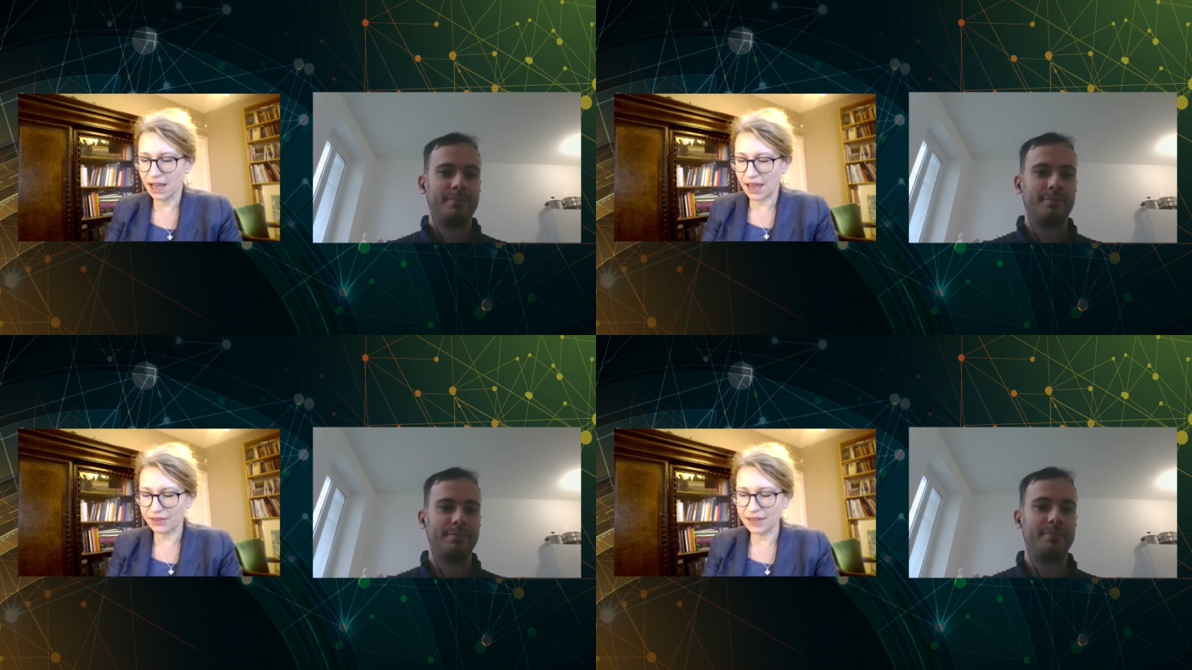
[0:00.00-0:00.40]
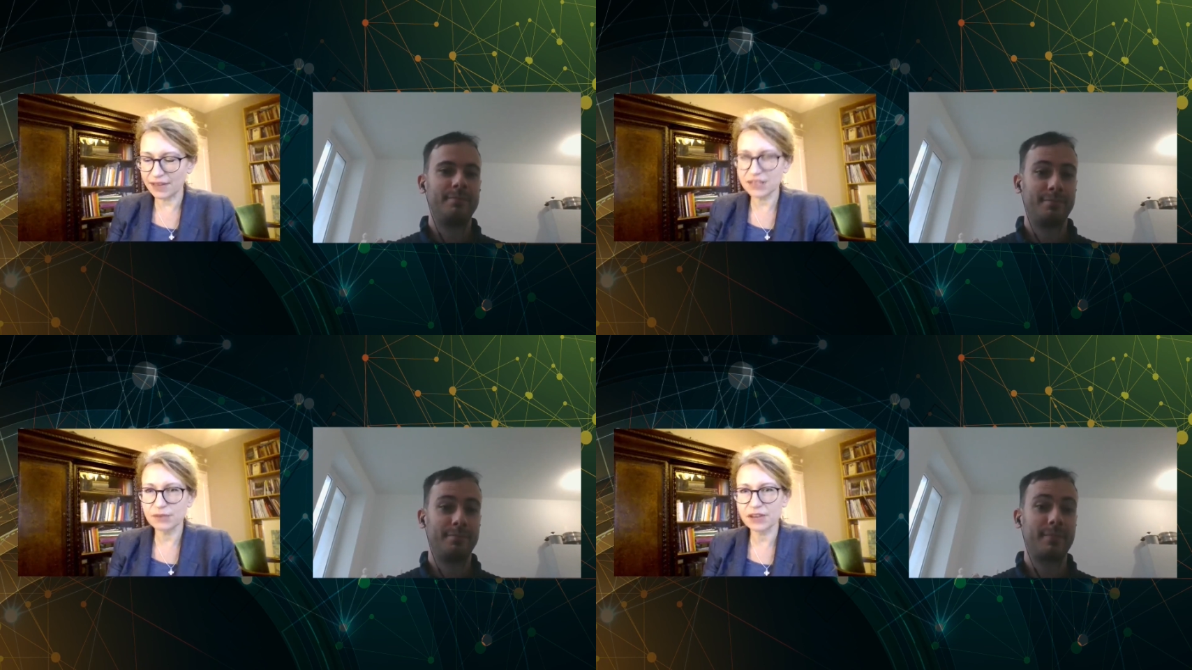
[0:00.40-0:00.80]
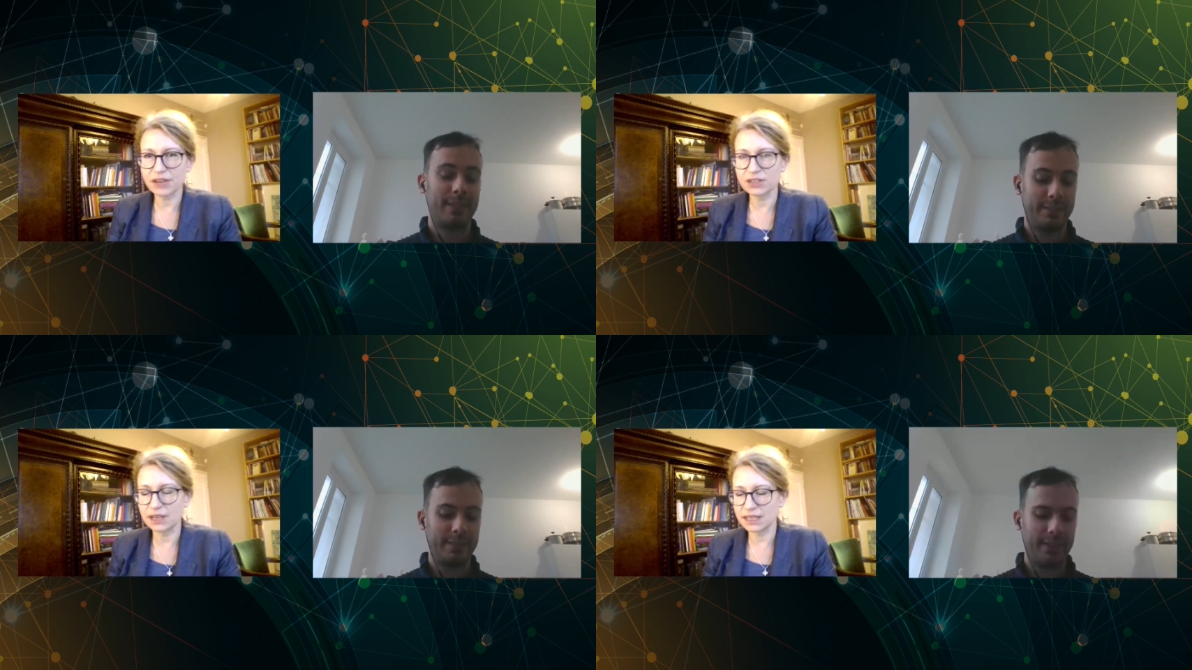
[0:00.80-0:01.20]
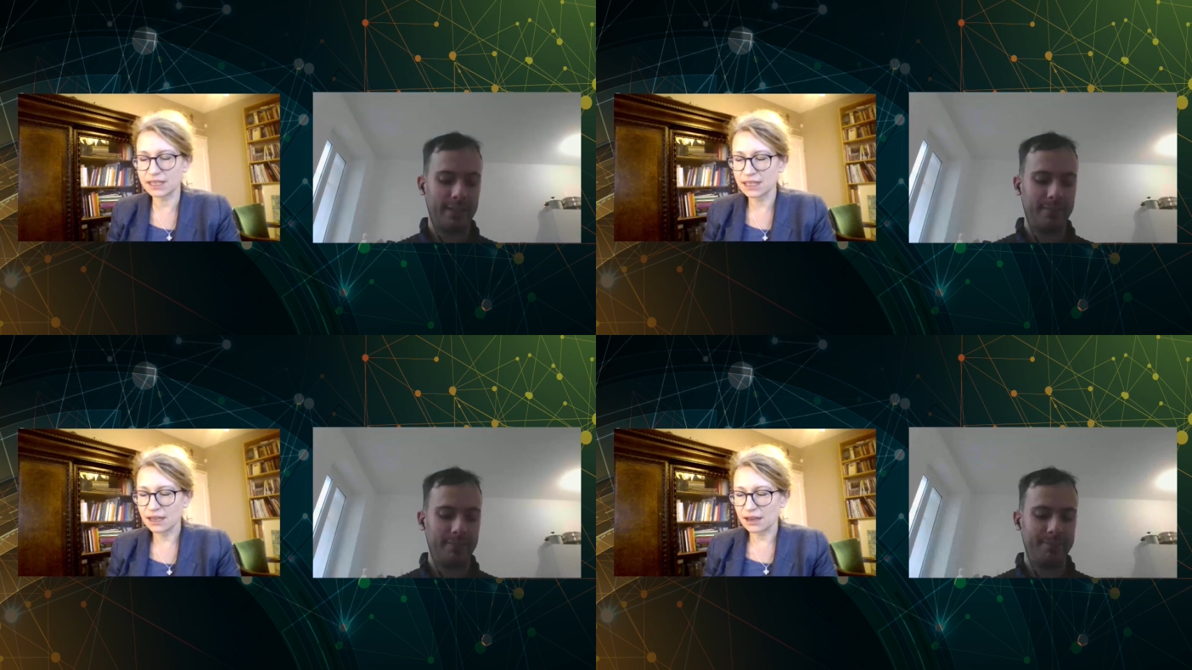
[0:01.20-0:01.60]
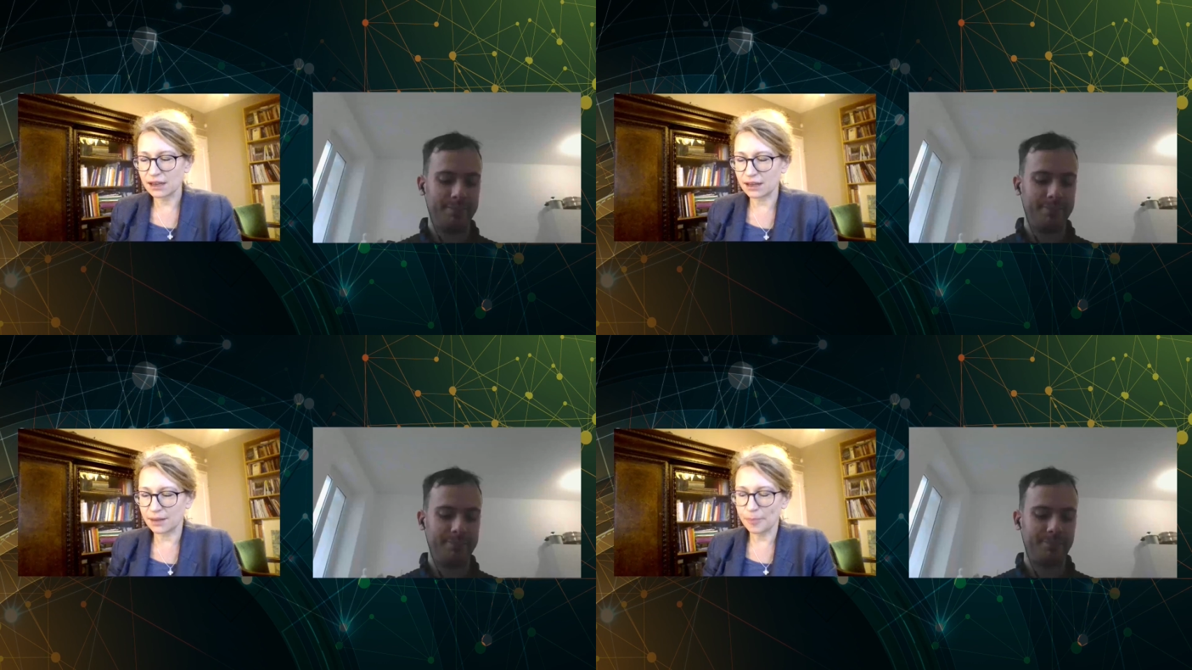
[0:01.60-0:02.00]
Speaker 1: And the next question exactly. is,
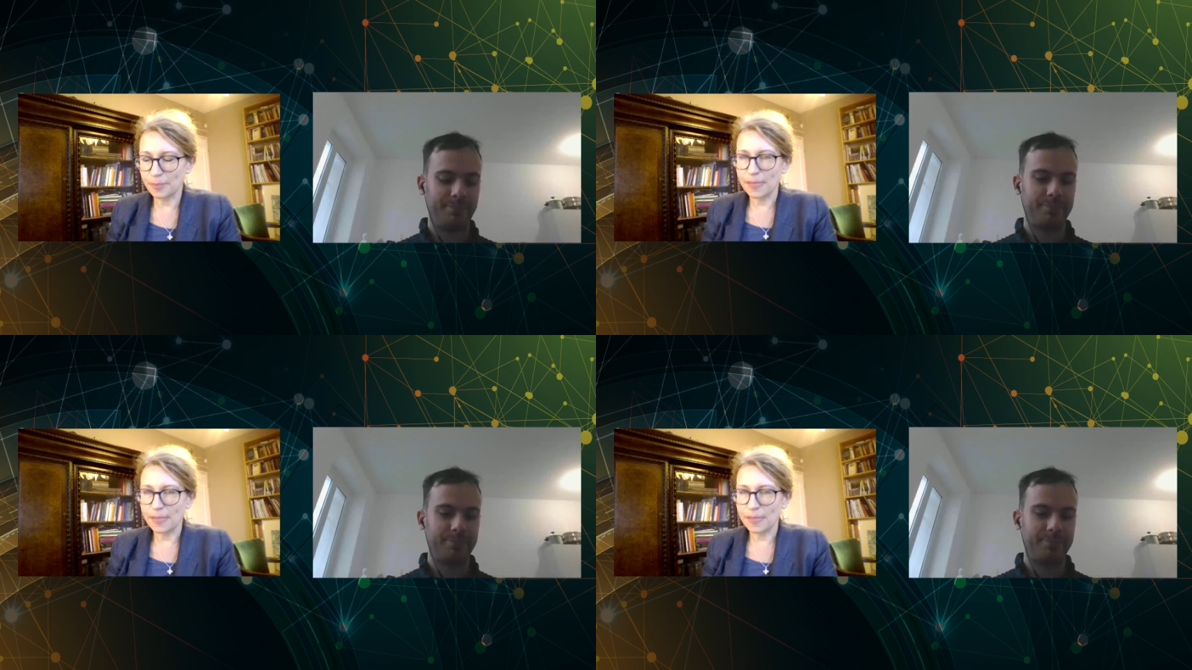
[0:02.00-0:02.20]
uh,